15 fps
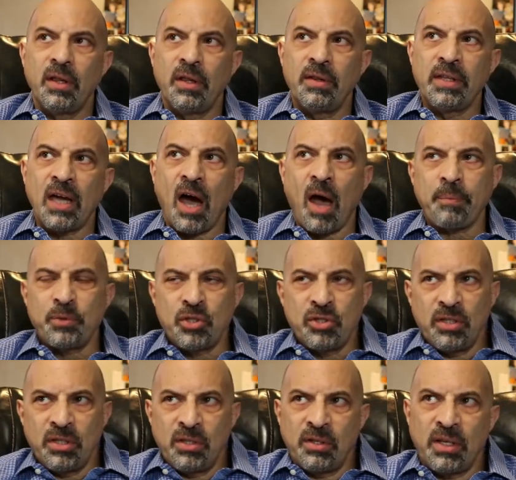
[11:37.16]
the
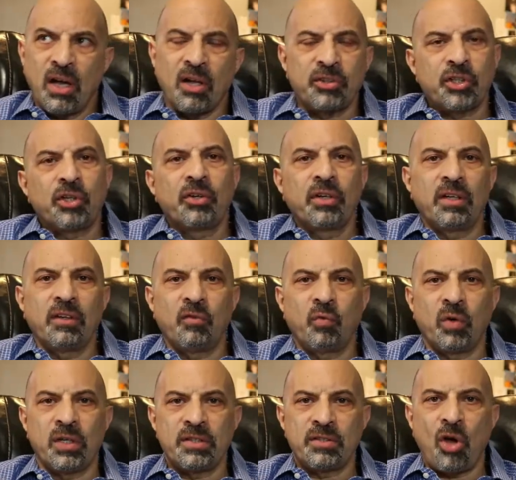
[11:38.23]
alternative
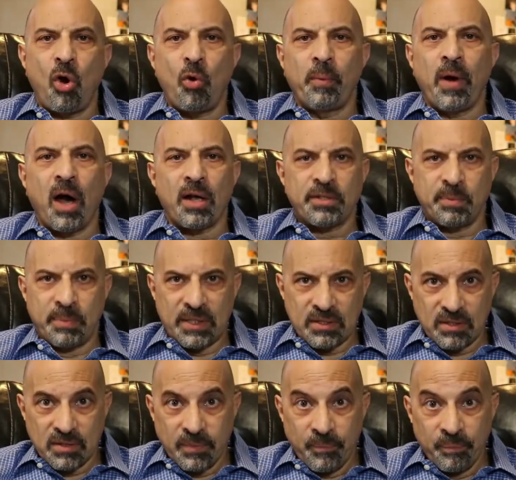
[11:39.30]
was home
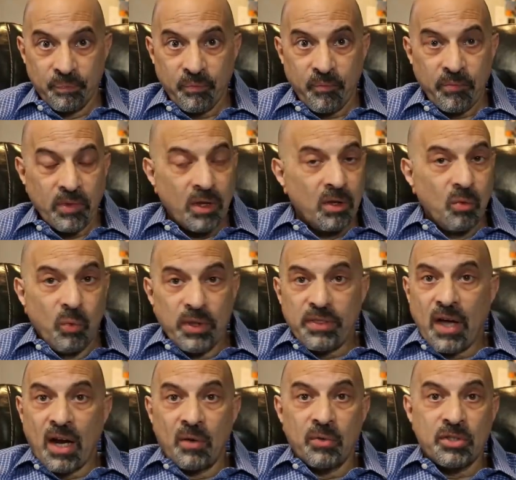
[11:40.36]
hospice. We
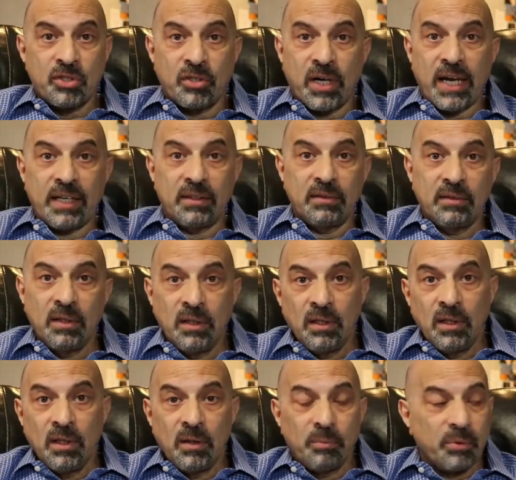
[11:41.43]
thought it was great.
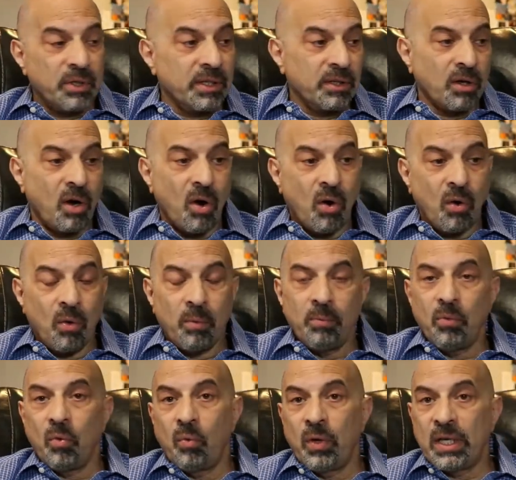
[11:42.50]
Bring her
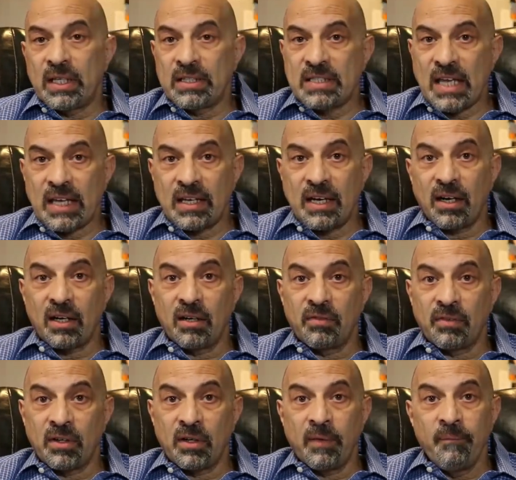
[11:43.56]
home, we can take care of
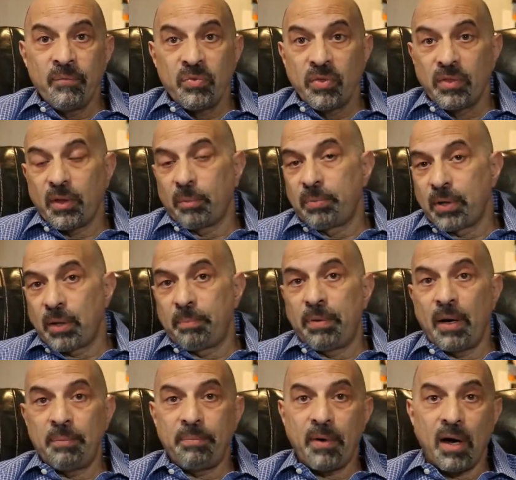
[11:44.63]
her, they'll put a
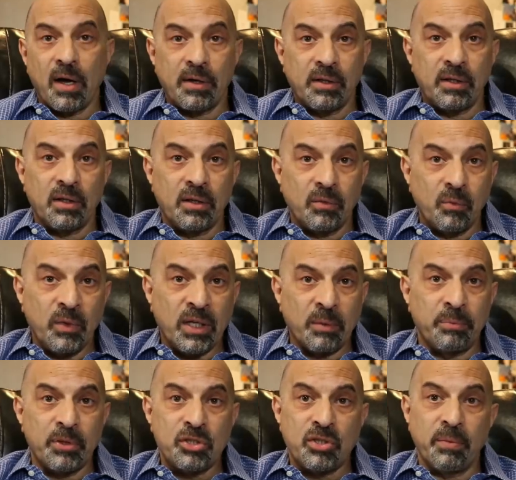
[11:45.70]
pump on her, we
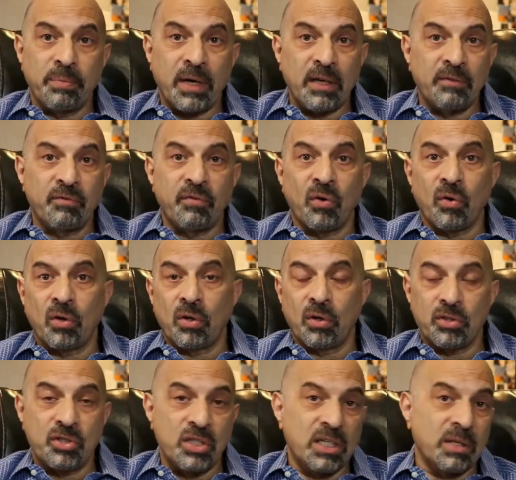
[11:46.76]
can push the button for her,
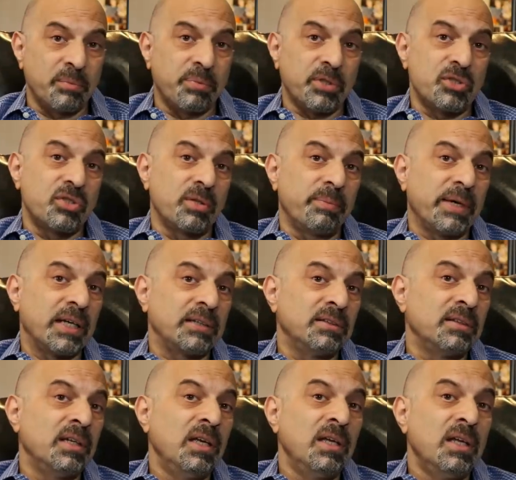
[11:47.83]
or she can push the
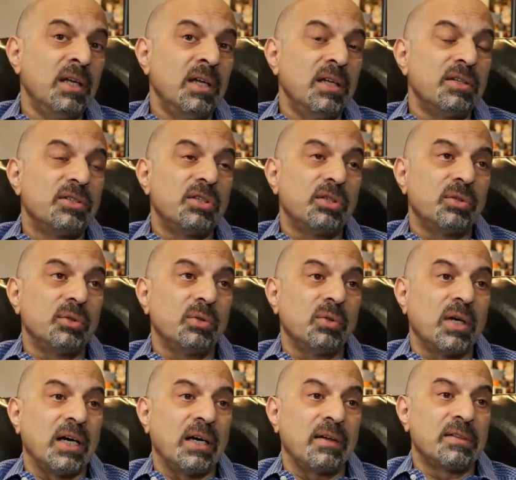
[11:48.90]
button
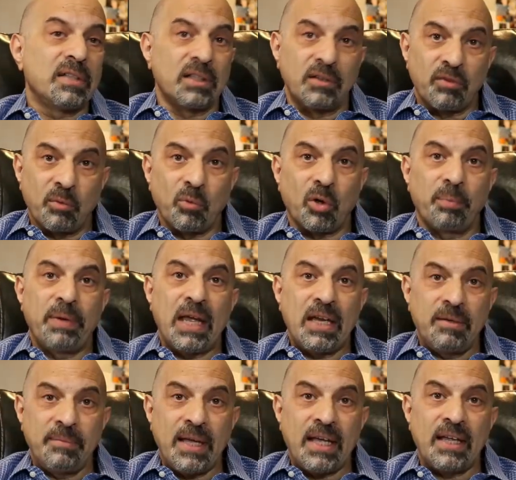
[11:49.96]
to deliver more
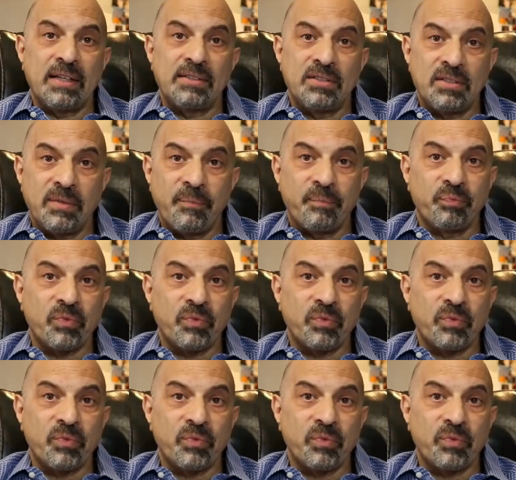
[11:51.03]
pain meds.